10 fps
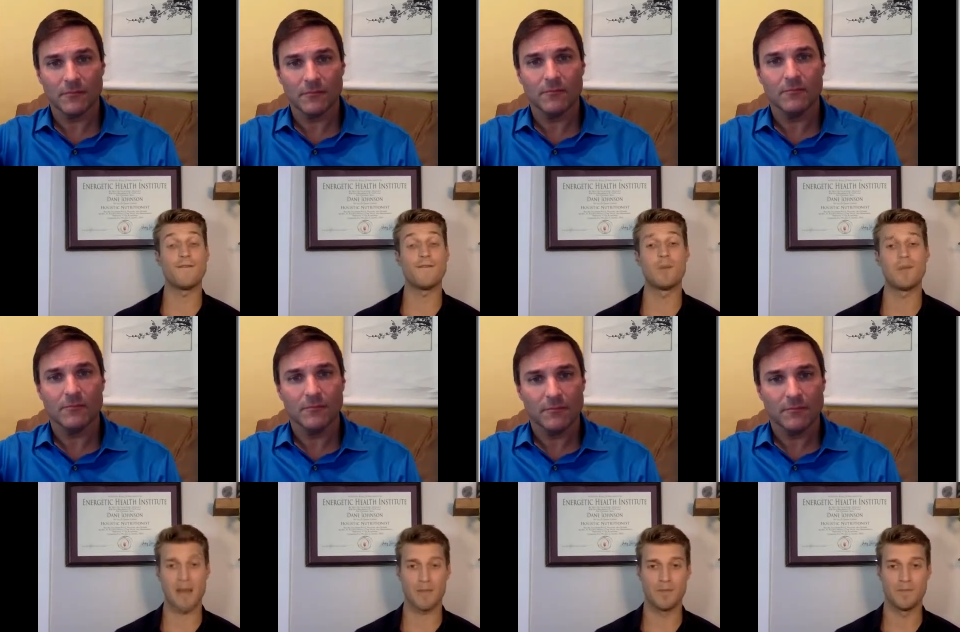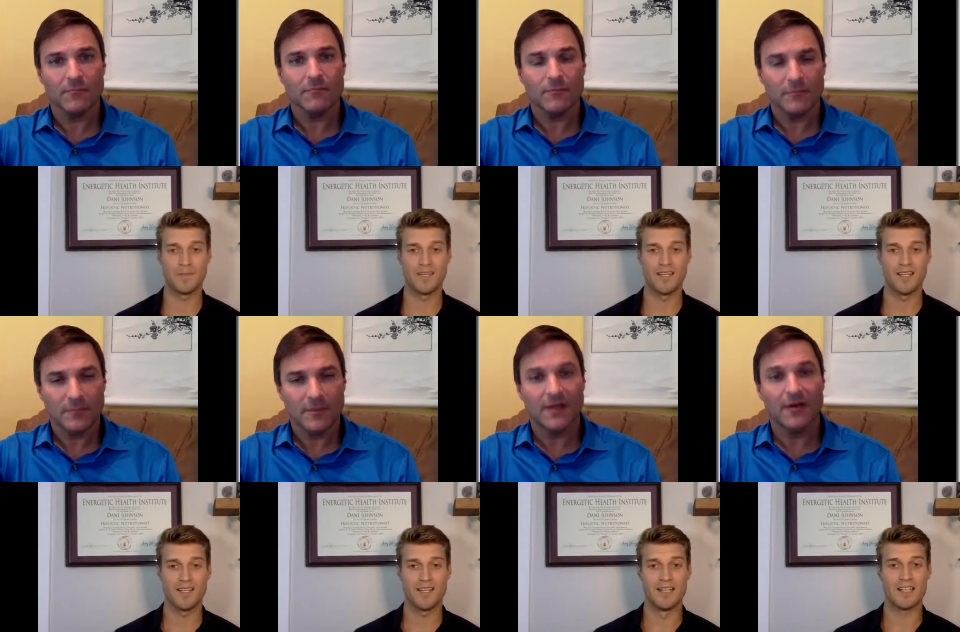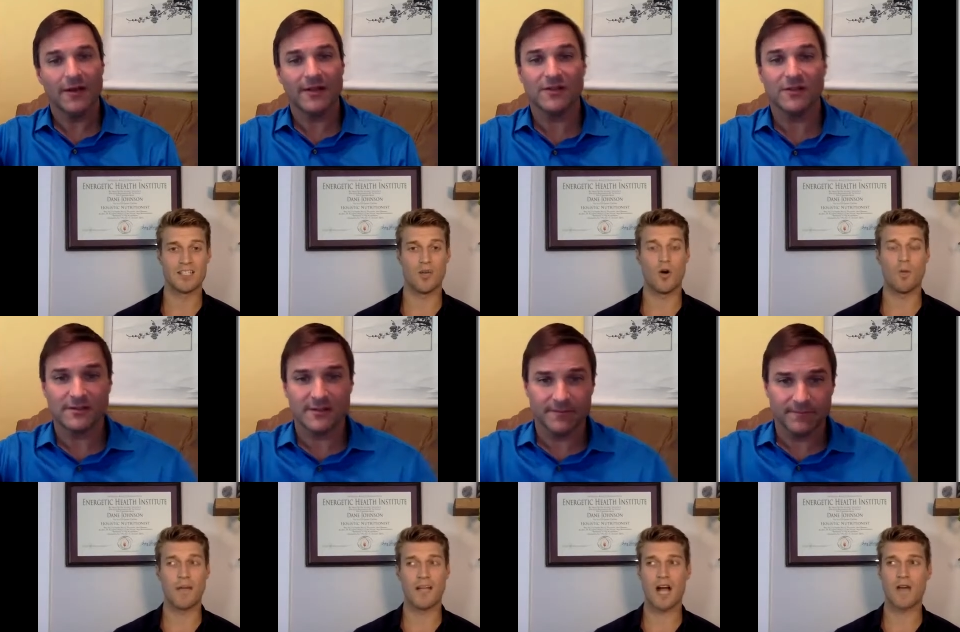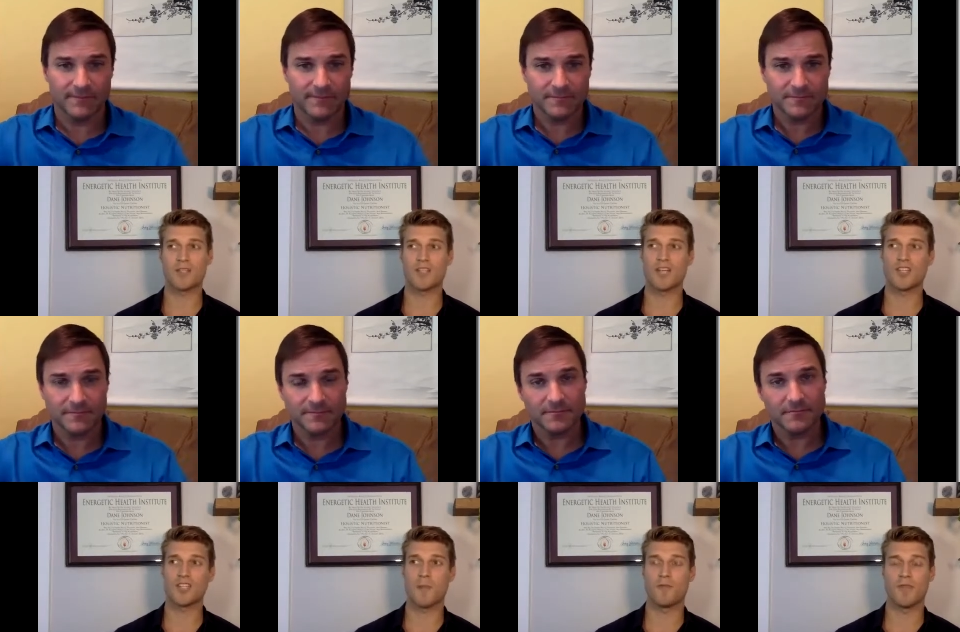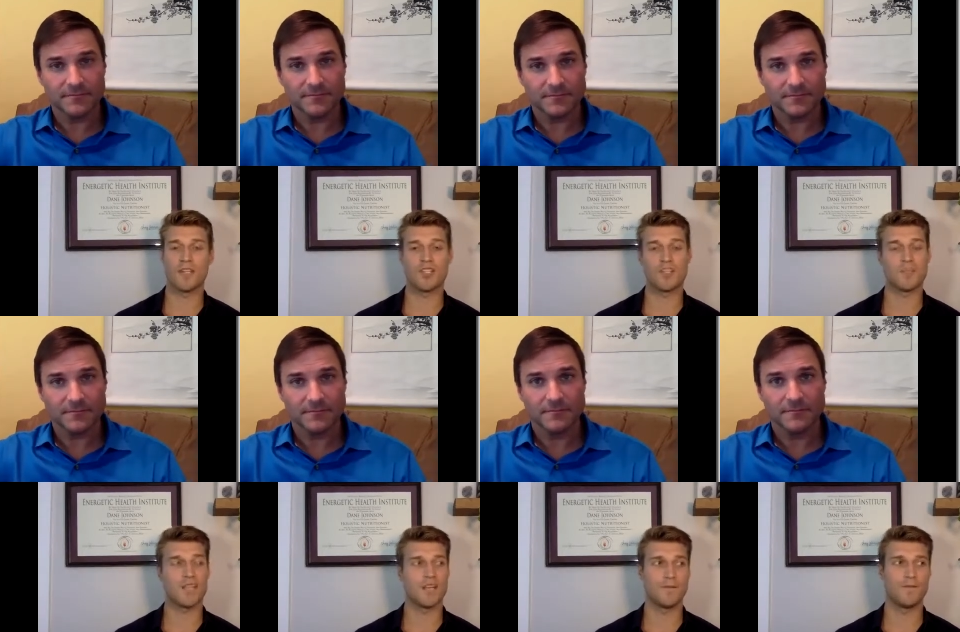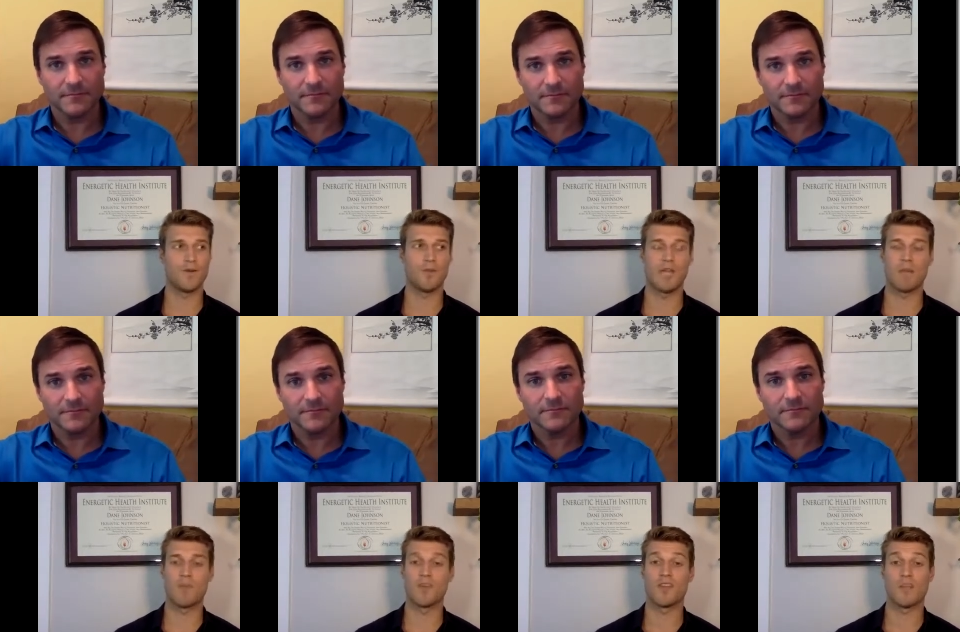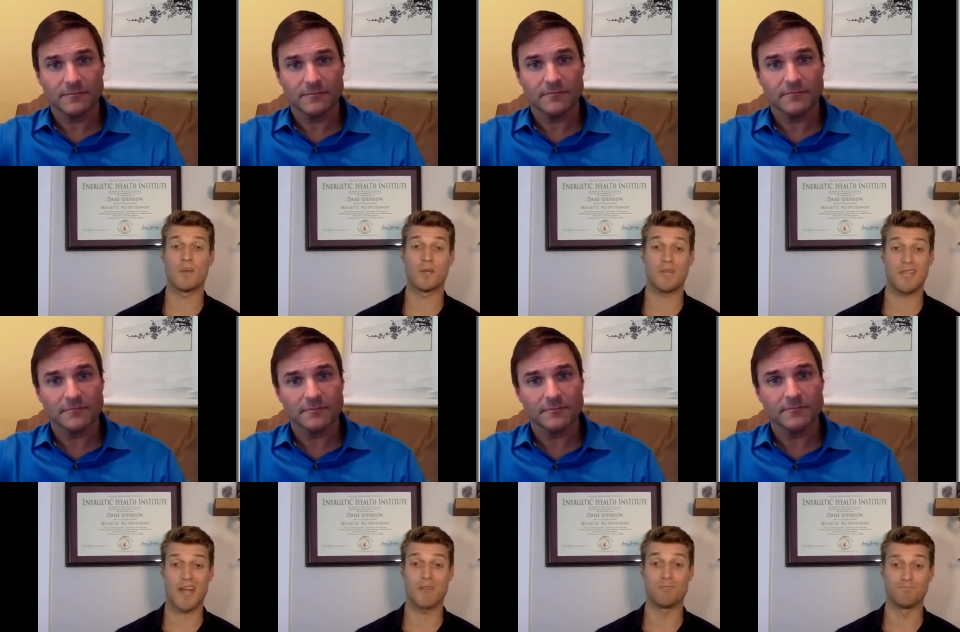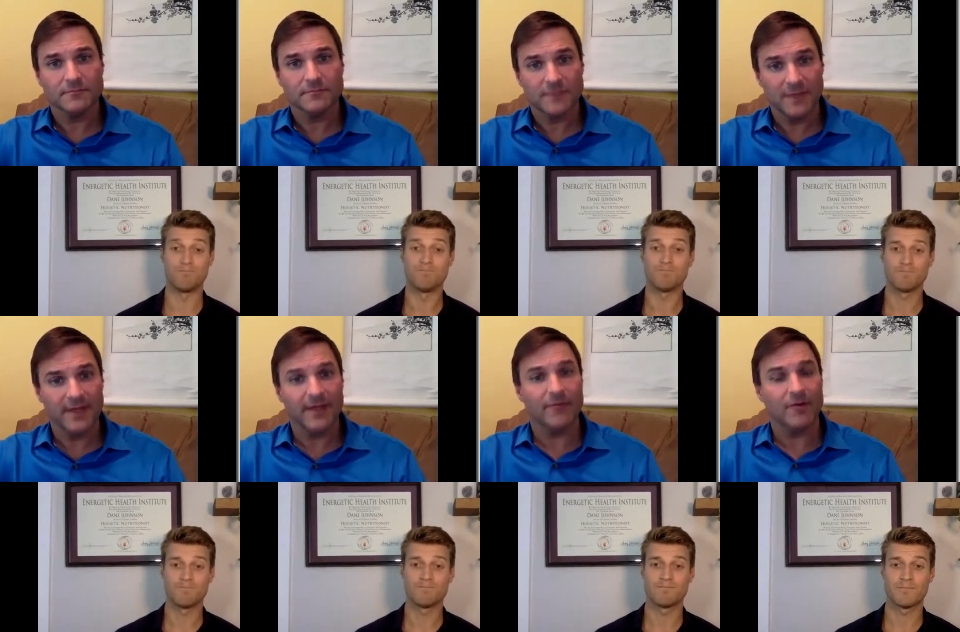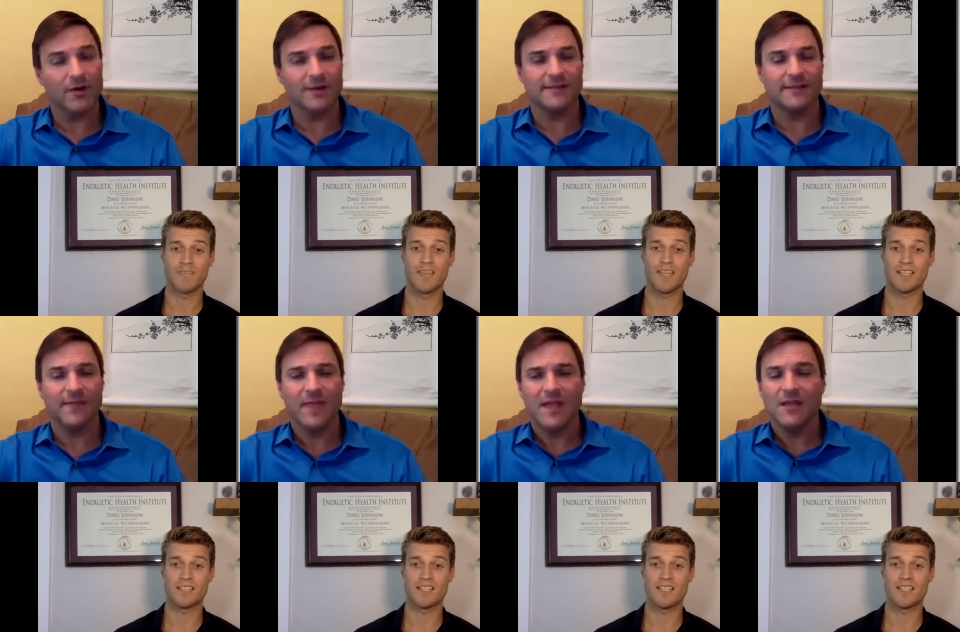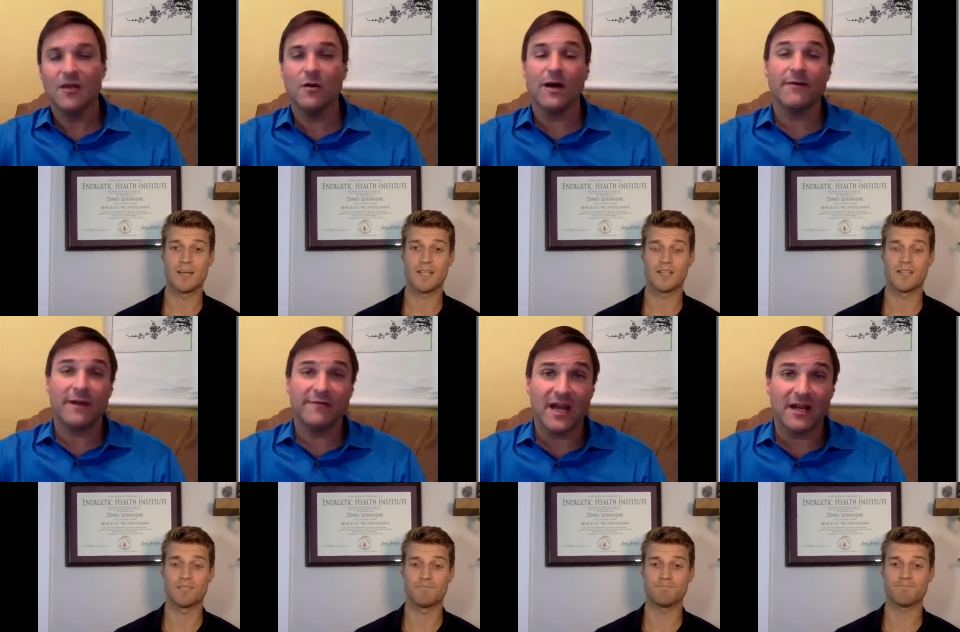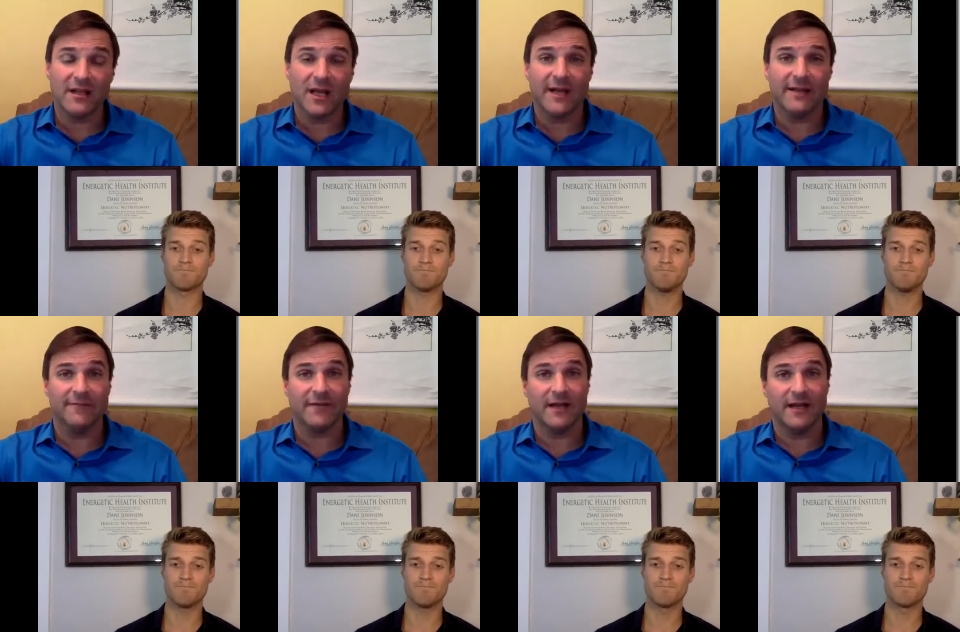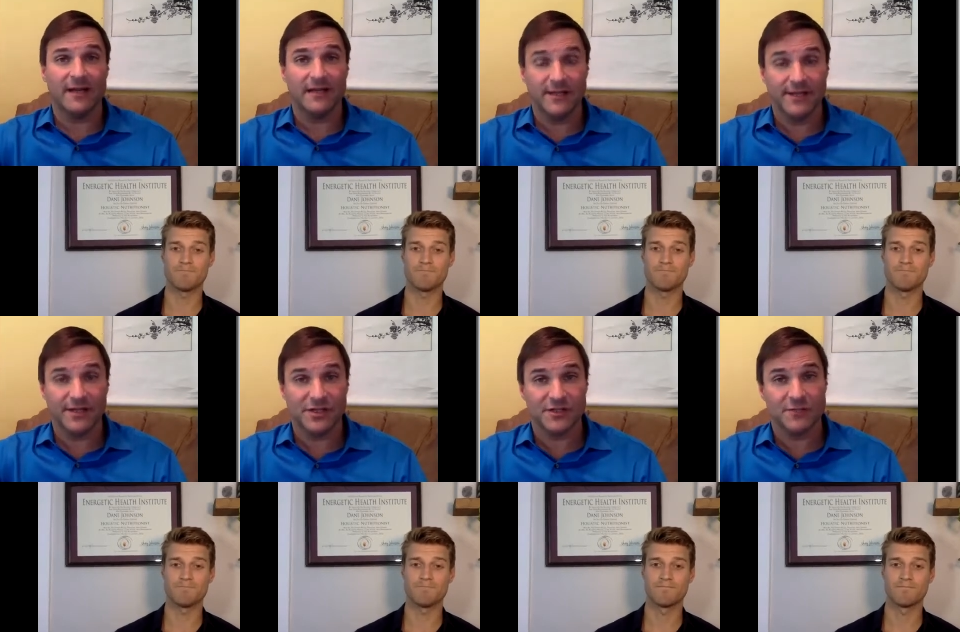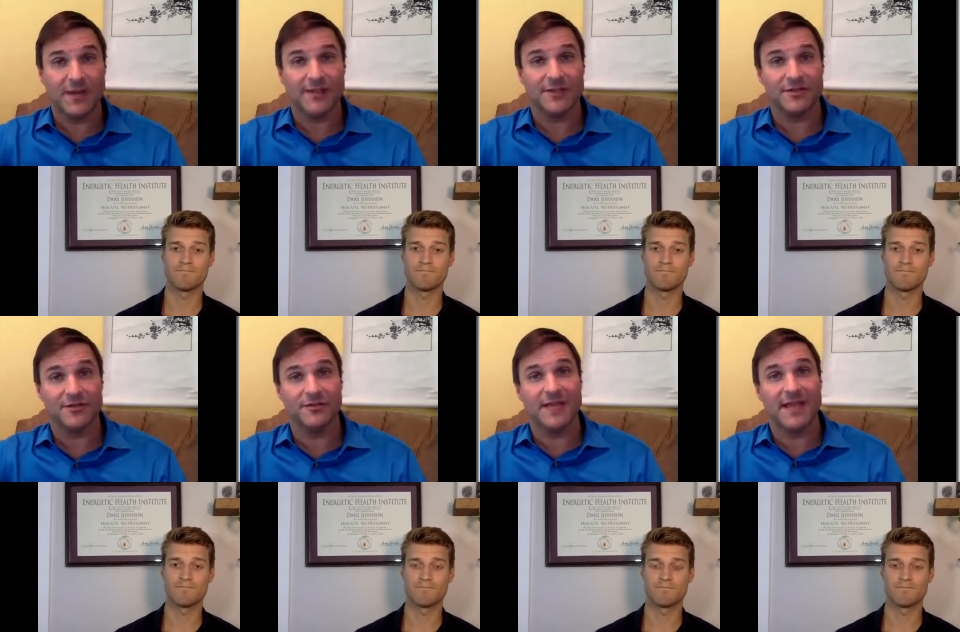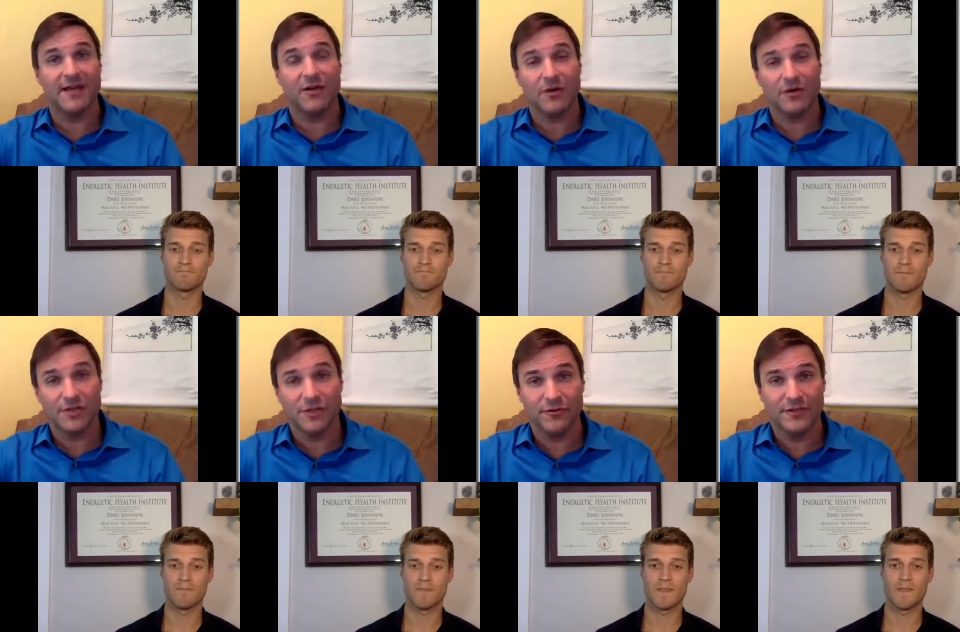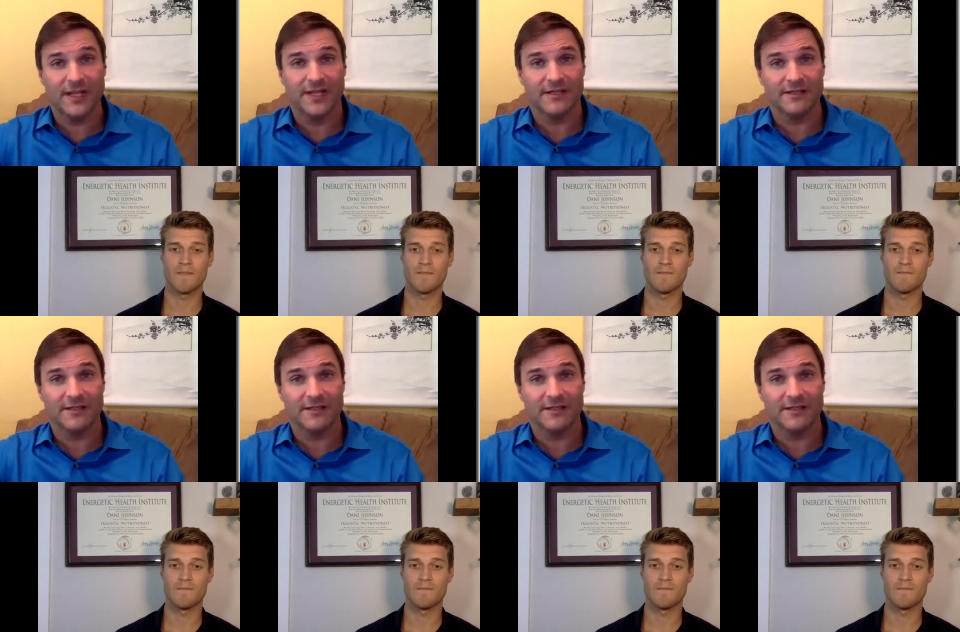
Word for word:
Speaker 1: me up. And so oh, my conversations and my relationships tend to fill me up more than they bring me down.
Speaker 2: Yeah, awesome. You know, I, have got a lot of uh, clinicians, practitioners that are tuned in and